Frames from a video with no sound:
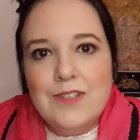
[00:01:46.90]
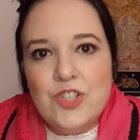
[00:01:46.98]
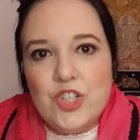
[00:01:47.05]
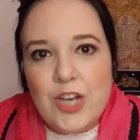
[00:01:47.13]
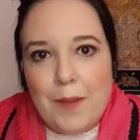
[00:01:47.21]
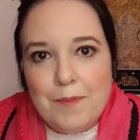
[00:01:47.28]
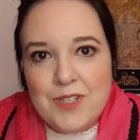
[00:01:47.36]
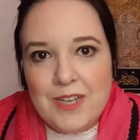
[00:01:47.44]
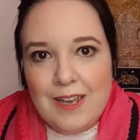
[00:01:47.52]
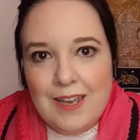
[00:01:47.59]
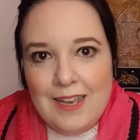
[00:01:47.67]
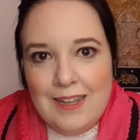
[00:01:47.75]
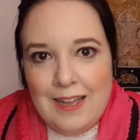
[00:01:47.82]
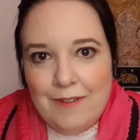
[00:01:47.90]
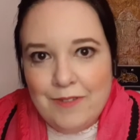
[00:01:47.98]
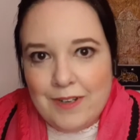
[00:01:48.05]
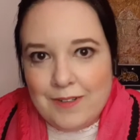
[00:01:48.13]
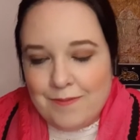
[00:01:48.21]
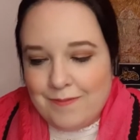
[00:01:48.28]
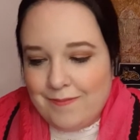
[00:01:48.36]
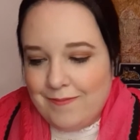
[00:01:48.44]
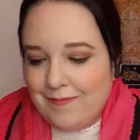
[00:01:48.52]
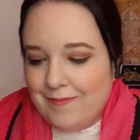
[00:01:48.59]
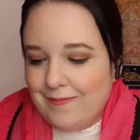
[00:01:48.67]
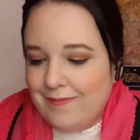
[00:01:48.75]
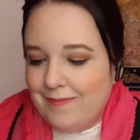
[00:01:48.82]
Chapter 11.
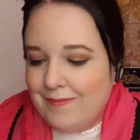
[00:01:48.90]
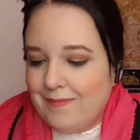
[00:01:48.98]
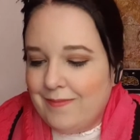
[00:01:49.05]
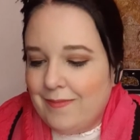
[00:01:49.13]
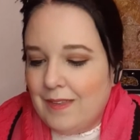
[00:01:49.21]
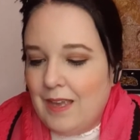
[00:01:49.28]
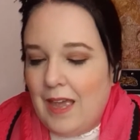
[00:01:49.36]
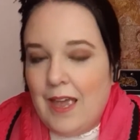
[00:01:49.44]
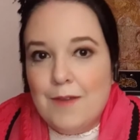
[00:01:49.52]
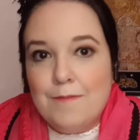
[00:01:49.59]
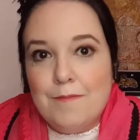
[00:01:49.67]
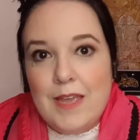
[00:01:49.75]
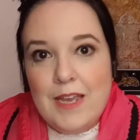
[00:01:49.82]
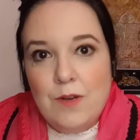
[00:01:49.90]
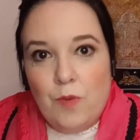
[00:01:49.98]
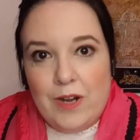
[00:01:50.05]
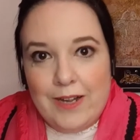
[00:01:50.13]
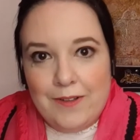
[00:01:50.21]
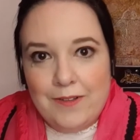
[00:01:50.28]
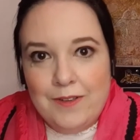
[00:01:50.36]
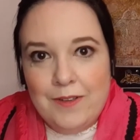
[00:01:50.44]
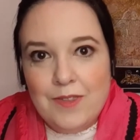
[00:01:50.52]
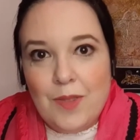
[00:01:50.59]
Meanwhile,